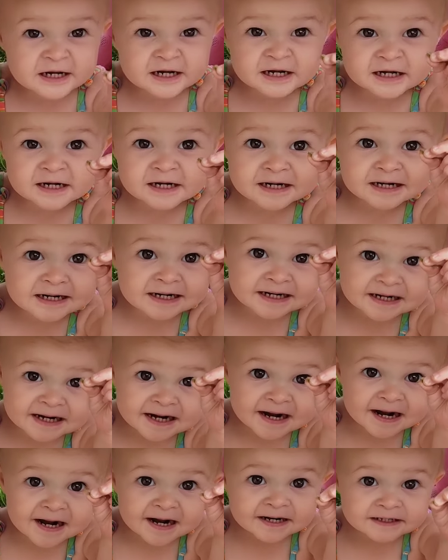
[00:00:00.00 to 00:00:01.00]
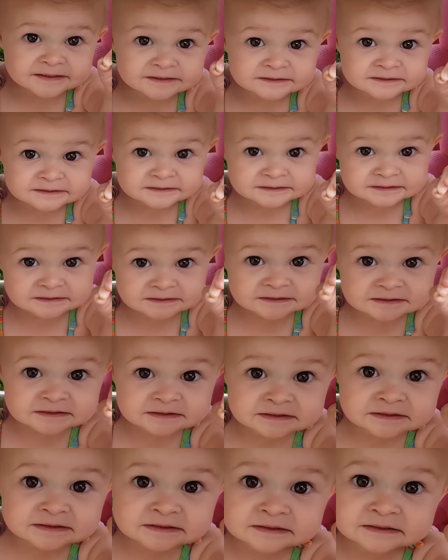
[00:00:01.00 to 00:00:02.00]
What'd you find?
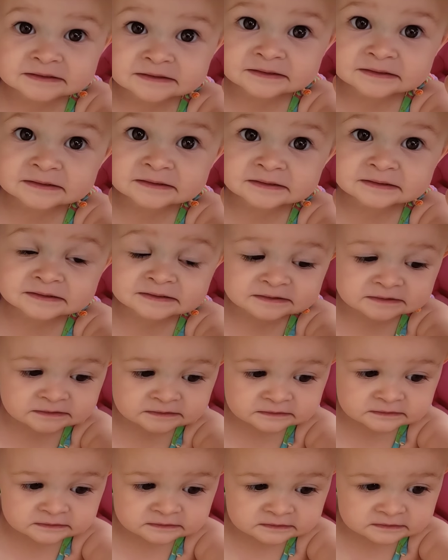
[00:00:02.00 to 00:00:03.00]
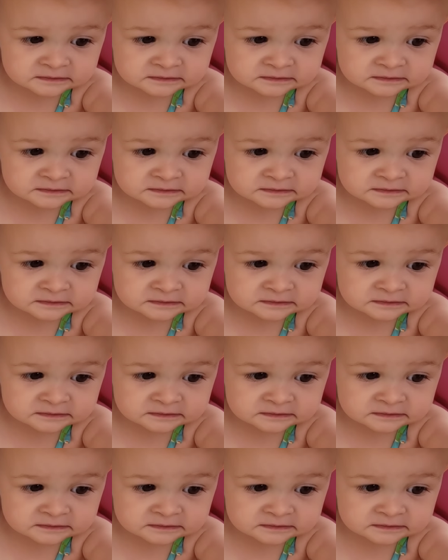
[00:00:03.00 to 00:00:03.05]
Oh, some grass?